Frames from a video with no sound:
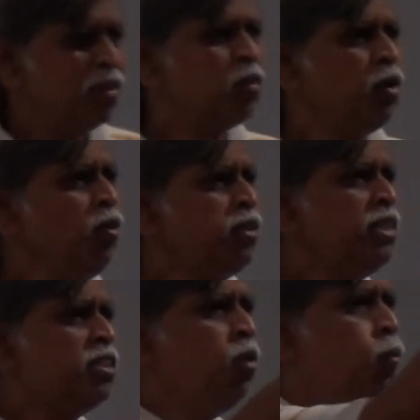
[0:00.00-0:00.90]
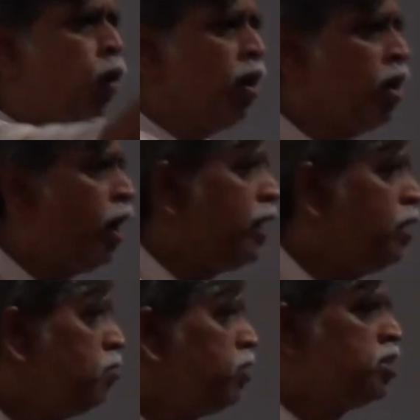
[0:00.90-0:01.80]
So you will just see one
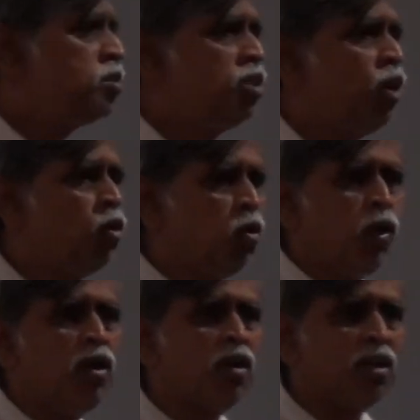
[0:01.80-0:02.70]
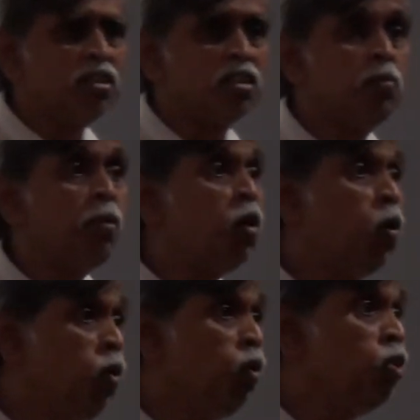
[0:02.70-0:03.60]
line, which is 0 to 1 transition, but
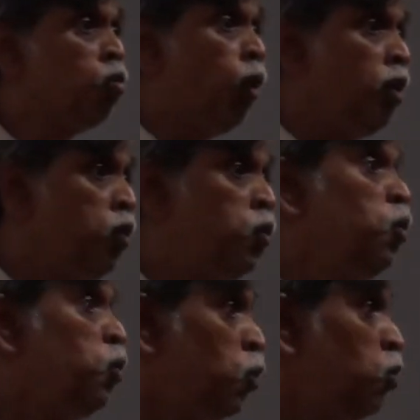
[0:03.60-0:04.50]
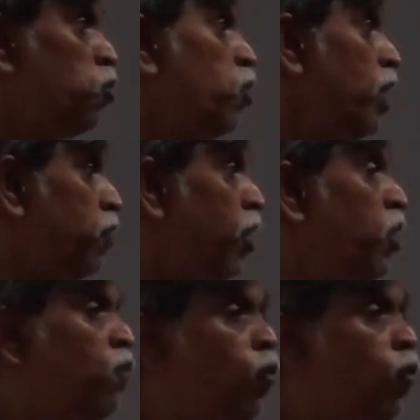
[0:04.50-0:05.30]
who knows, 1 to 2, 2 to 3, 3 to